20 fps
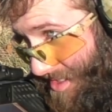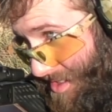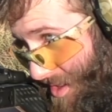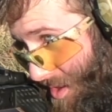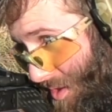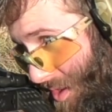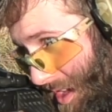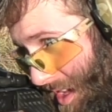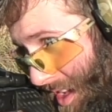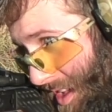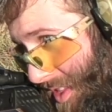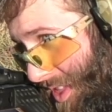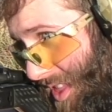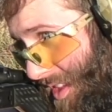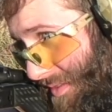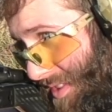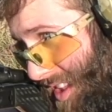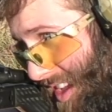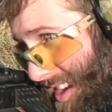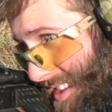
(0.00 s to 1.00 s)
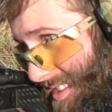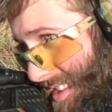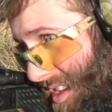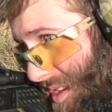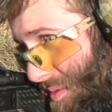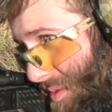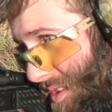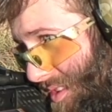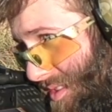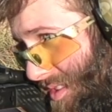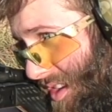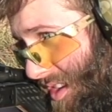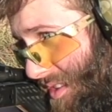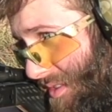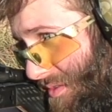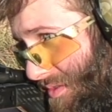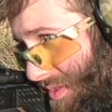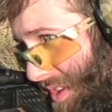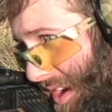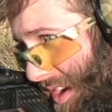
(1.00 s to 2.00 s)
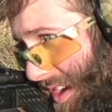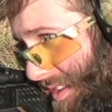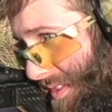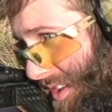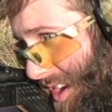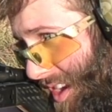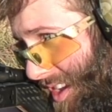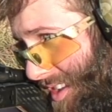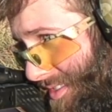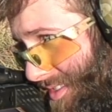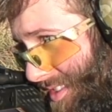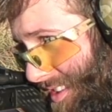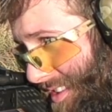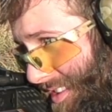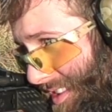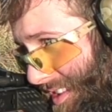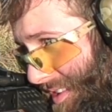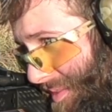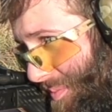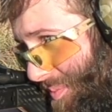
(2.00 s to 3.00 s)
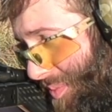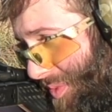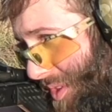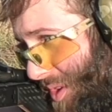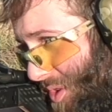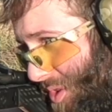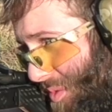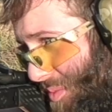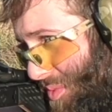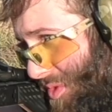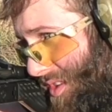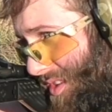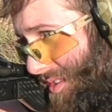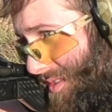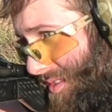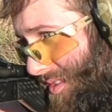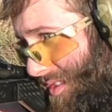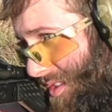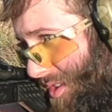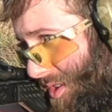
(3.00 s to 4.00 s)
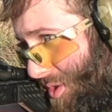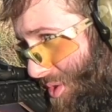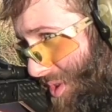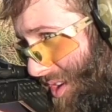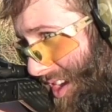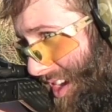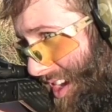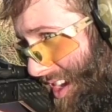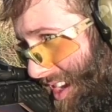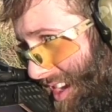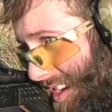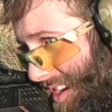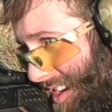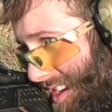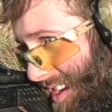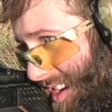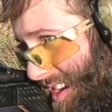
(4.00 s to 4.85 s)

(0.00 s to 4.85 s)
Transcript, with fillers: So the velocity was very, very consistent. The group was okay.